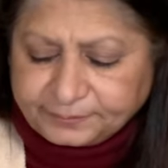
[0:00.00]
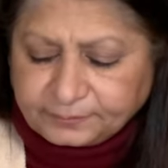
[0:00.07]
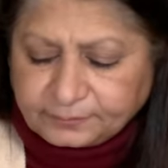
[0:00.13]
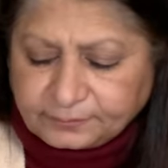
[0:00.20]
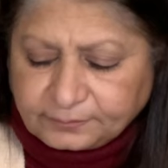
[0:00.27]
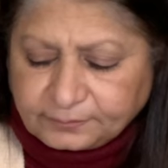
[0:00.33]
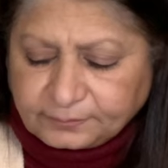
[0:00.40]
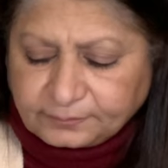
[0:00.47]

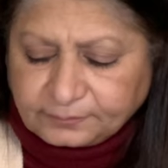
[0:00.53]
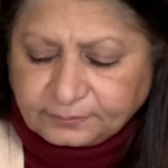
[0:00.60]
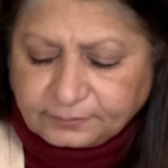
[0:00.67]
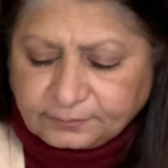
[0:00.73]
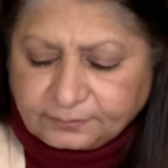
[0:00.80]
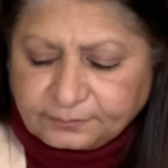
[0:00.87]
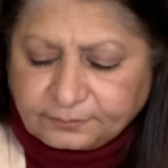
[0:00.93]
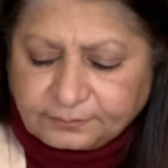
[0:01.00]

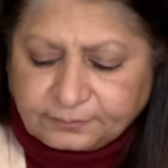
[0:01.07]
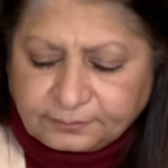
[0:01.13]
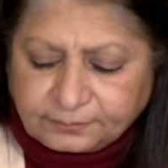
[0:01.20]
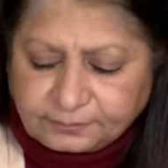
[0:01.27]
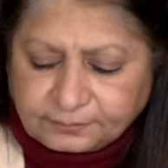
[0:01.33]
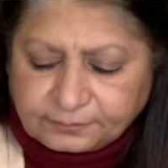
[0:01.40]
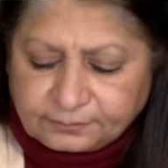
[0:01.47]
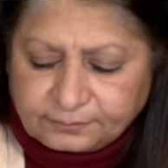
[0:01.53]

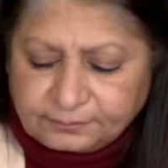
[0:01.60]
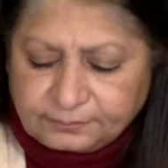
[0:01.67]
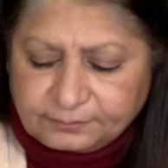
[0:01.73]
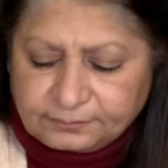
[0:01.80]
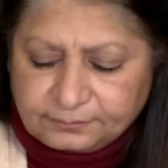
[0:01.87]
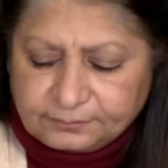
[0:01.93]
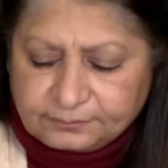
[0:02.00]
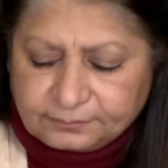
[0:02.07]

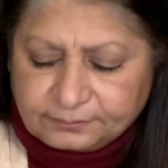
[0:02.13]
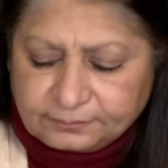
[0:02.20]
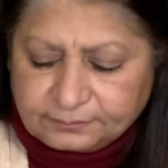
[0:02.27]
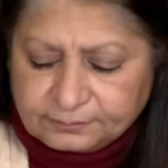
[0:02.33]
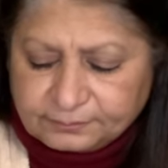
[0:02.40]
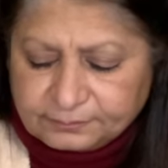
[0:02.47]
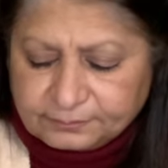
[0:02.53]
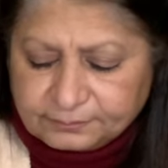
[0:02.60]

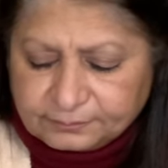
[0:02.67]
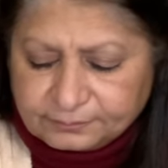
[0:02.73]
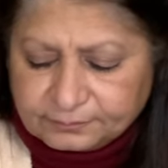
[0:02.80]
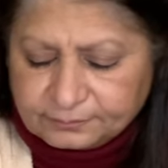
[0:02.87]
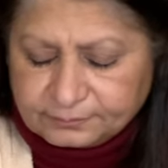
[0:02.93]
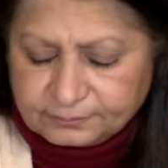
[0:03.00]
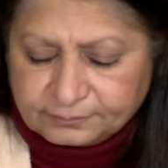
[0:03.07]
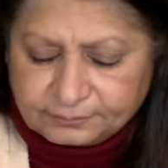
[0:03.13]

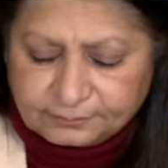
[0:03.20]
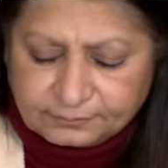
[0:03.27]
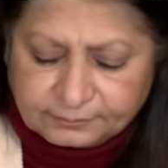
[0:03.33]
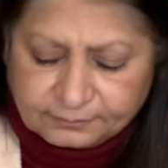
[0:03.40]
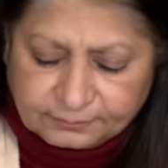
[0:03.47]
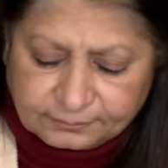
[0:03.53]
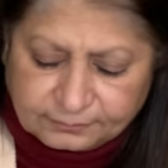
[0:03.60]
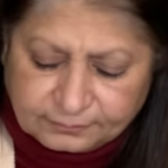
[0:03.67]

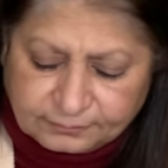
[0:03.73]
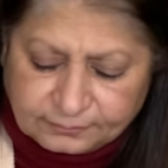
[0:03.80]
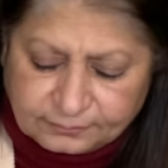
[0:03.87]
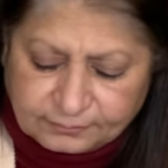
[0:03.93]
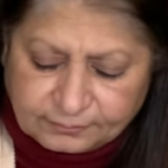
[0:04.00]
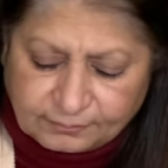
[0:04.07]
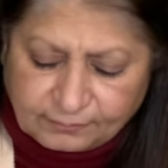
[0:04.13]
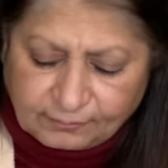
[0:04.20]

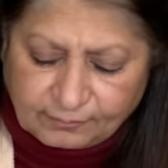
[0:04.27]
(no one is talking)